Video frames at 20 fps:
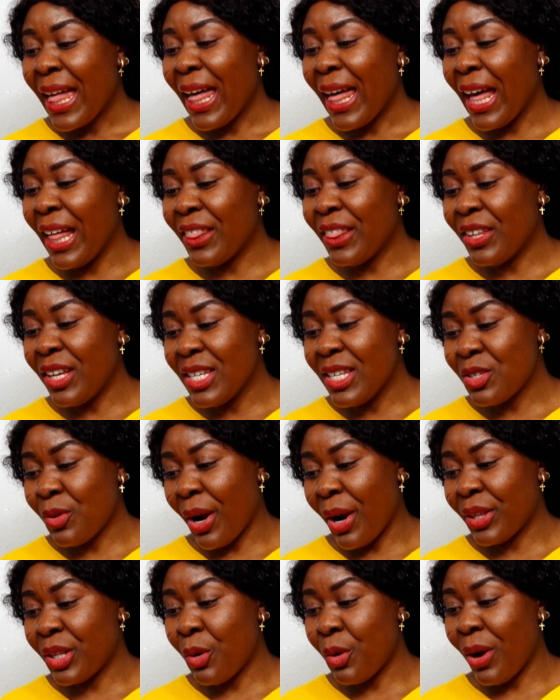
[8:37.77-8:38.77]
and these
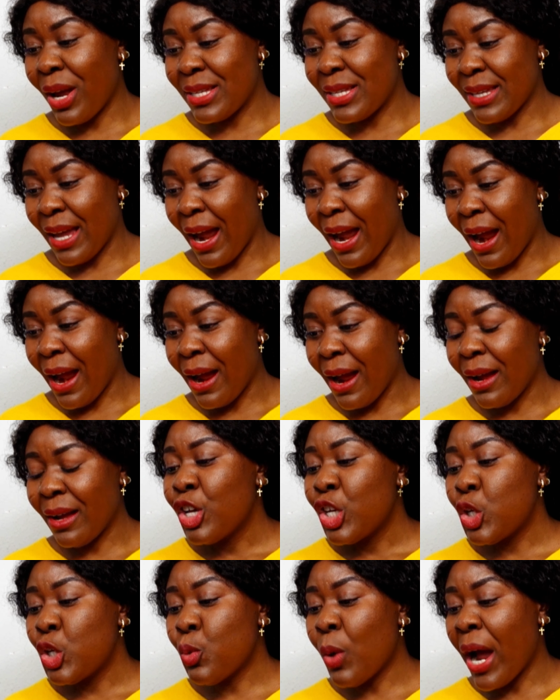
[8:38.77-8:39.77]
criteria are
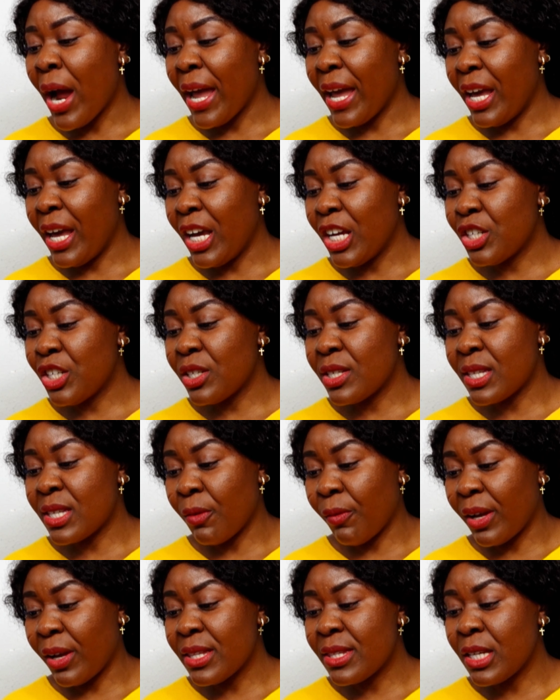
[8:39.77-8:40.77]
you are age
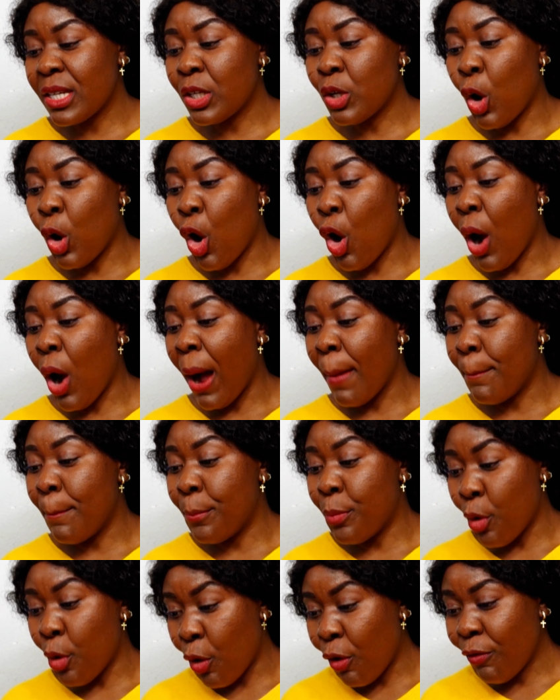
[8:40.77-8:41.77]
17 or
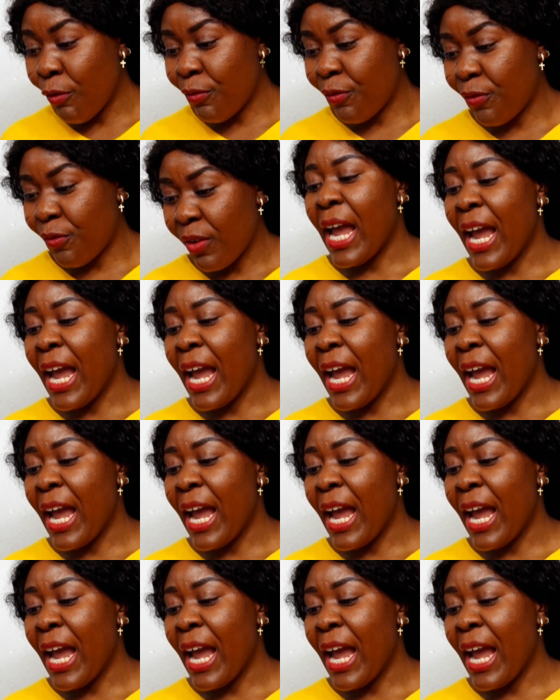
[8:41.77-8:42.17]
above,